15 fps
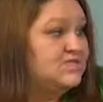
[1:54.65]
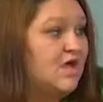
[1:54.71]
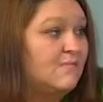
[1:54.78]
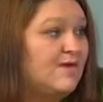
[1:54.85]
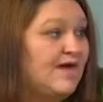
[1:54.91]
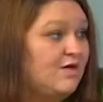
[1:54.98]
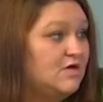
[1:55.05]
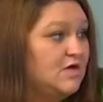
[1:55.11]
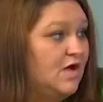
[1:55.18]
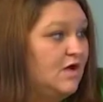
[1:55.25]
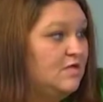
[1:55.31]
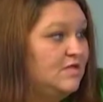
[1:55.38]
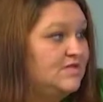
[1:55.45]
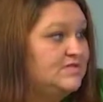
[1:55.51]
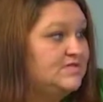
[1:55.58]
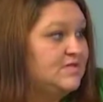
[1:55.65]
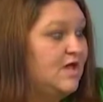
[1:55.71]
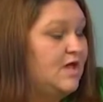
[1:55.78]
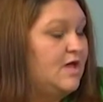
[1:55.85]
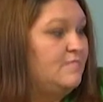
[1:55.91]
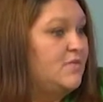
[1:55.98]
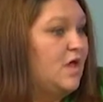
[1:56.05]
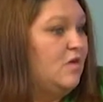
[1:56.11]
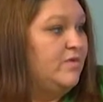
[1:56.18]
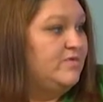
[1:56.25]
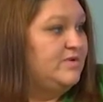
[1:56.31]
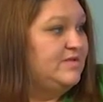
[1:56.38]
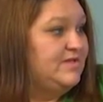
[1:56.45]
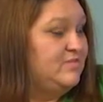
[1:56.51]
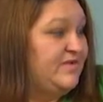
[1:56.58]
Stop by or call us. All we
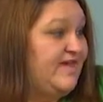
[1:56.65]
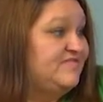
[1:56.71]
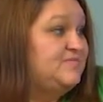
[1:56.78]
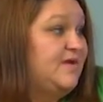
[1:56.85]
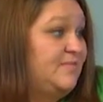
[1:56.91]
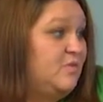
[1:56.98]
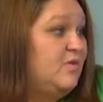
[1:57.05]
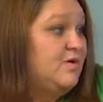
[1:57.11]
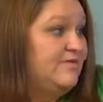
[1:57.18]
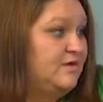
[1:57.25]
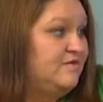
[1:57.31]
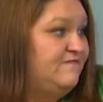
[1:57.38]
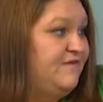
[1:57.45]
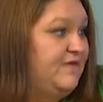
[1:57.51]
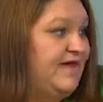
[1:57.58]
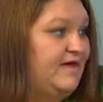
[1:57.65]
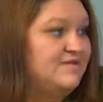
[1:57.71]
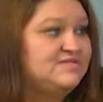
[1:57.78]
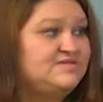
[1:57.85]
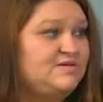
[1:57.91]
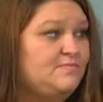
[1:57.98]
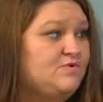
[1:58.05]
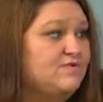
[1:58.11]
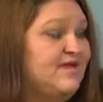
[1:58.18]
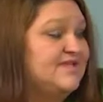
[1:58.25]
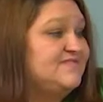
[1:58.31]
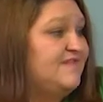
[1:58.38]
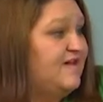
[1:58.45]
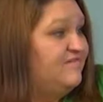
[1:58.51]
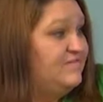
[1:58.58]
would need, we have some paperwork there to fill out. Simple,
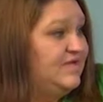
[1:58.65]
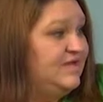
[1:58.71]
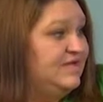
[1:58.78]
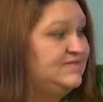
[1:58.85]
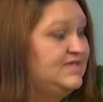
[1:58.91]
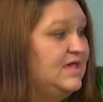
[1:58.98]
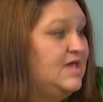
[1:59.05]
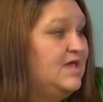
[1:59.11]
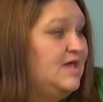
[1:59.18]
takes 5 minutes.